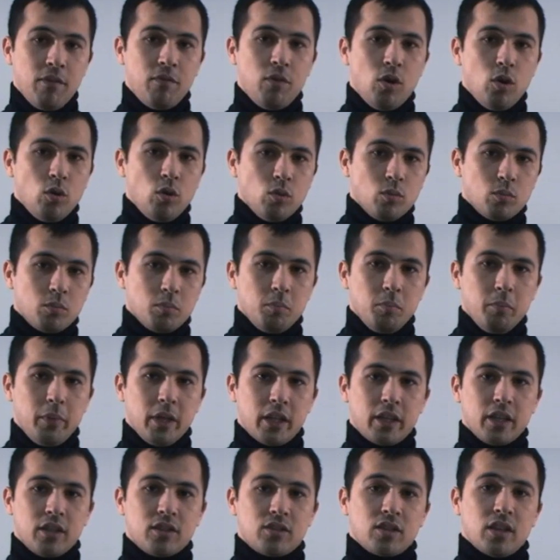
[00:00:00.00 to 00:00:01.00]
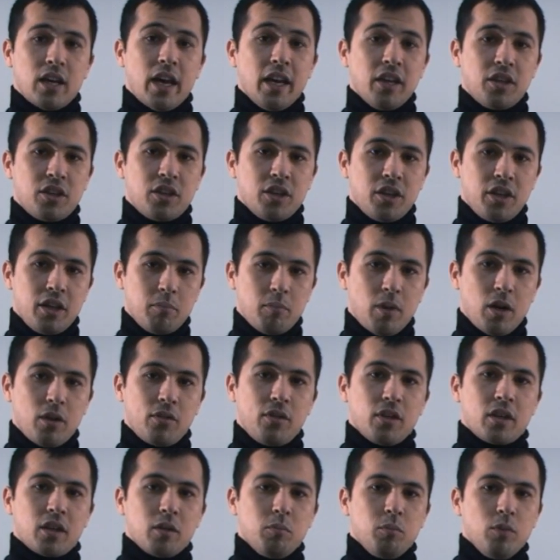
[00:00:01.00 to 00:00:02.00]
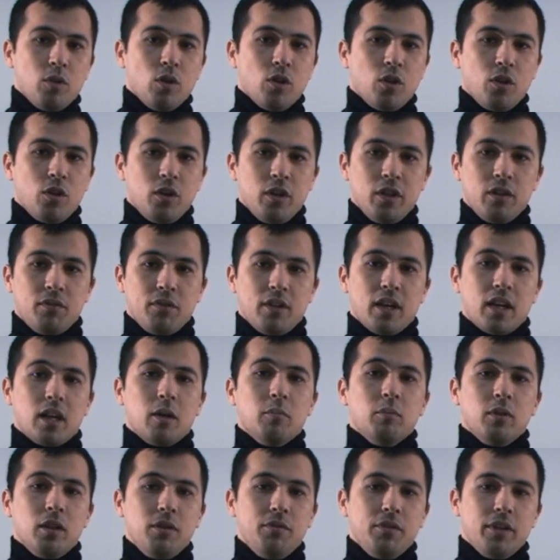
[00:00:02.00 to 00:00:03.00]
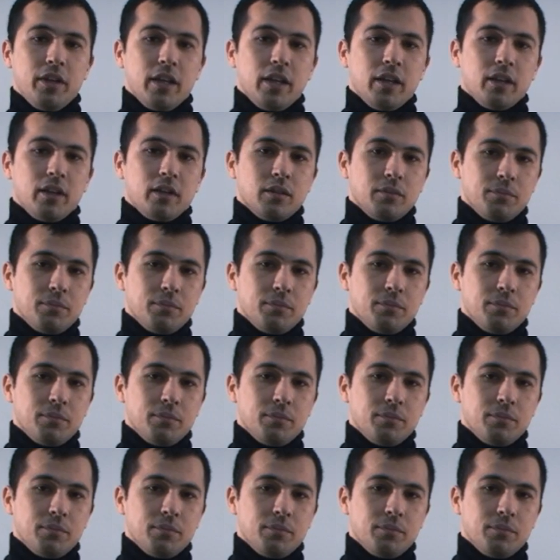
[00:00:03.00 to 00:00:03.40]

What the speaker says: vote because I care about the community that I'm living in.